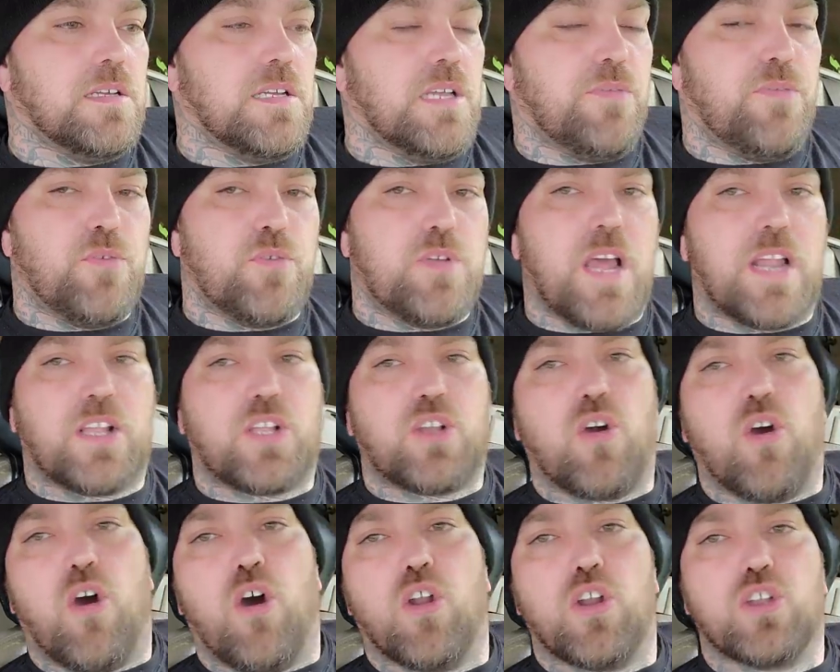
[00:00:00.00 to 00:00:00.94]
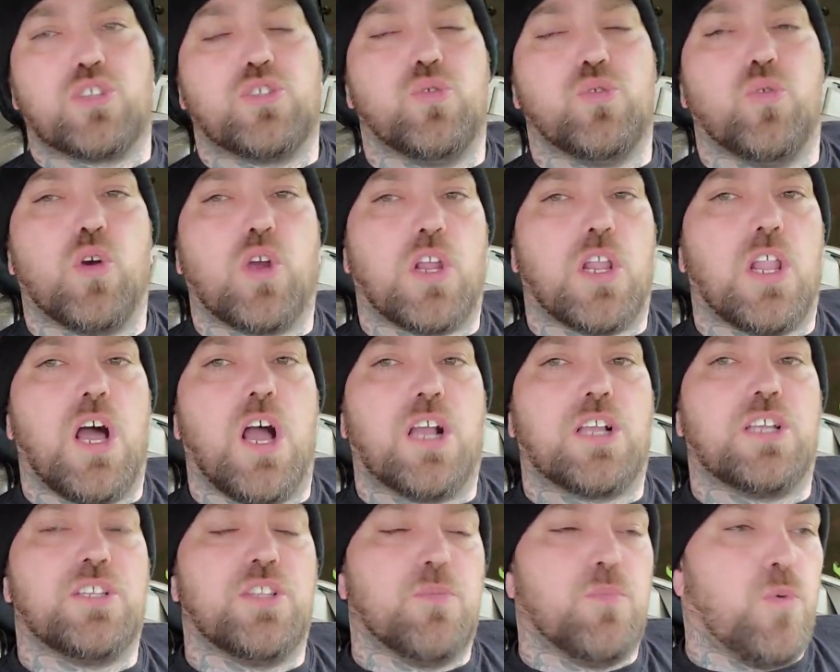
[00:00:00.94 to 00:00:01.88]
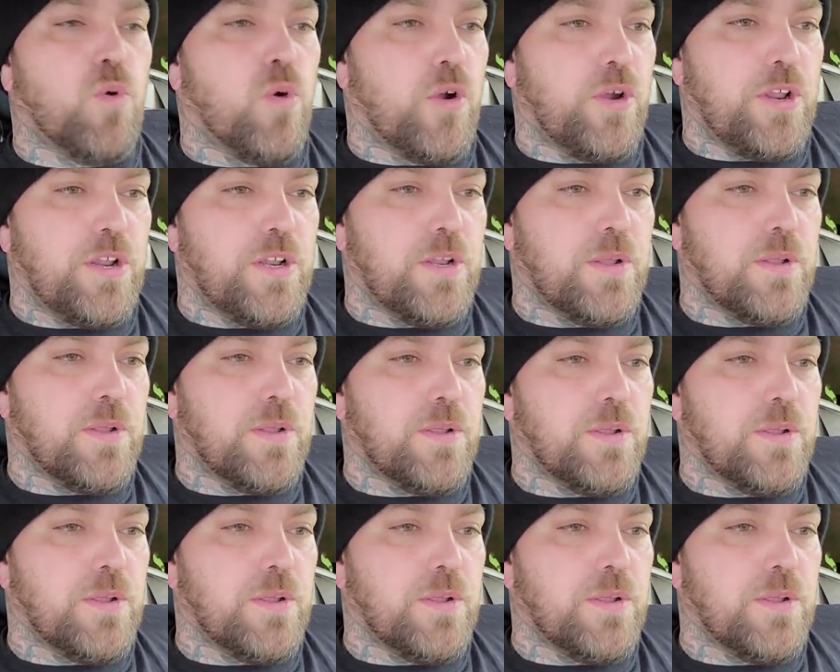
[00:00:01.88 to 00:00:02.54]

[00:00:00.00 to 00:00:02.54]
if you got a call at 2 o'clock in the morning